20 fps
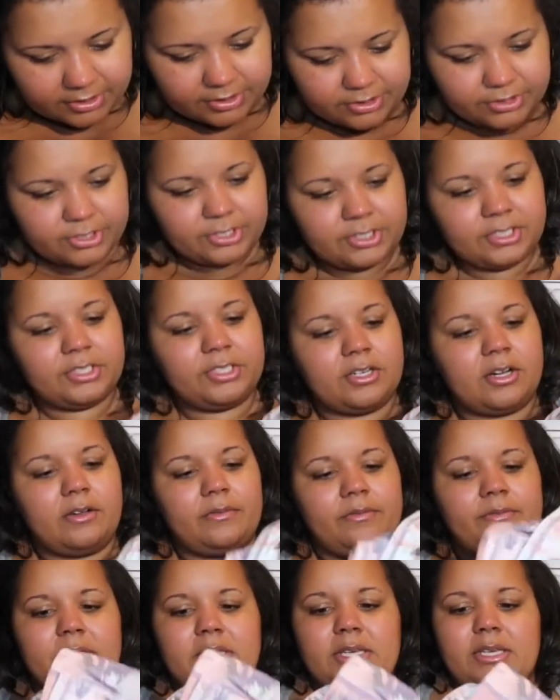she
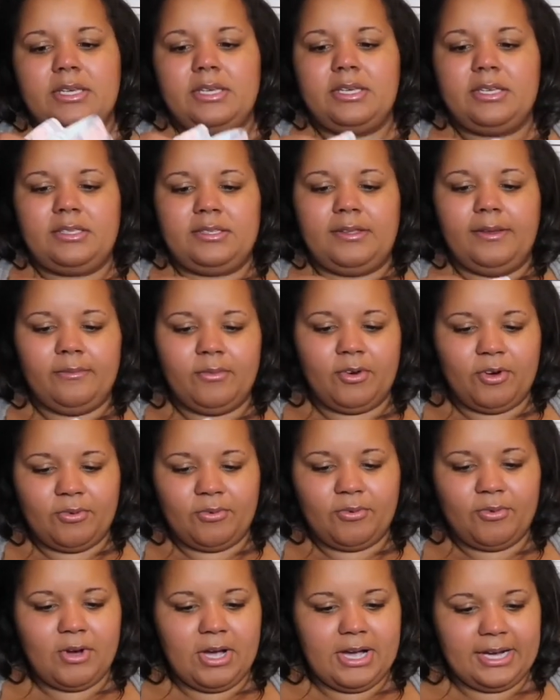got me some more
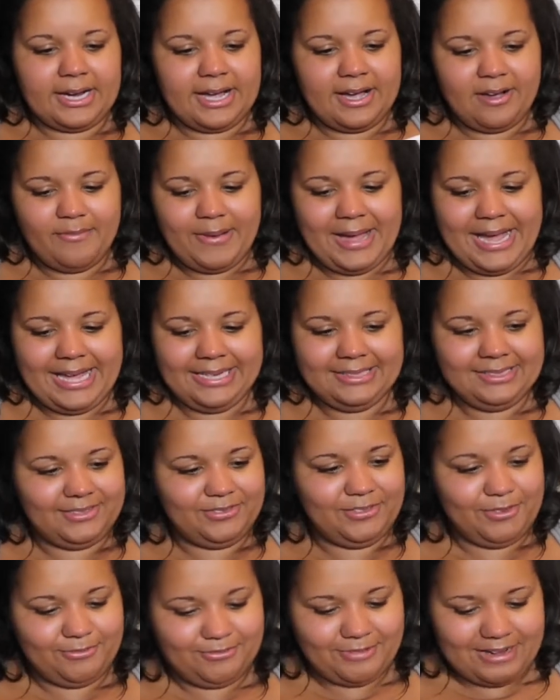workout pants
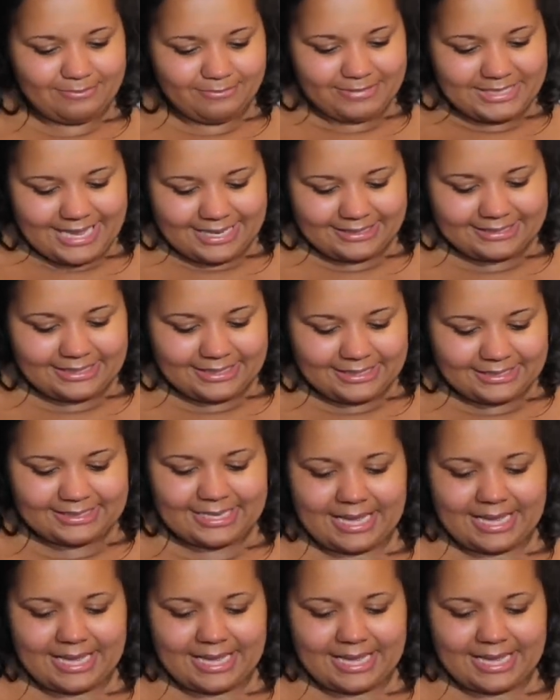from Fabletics.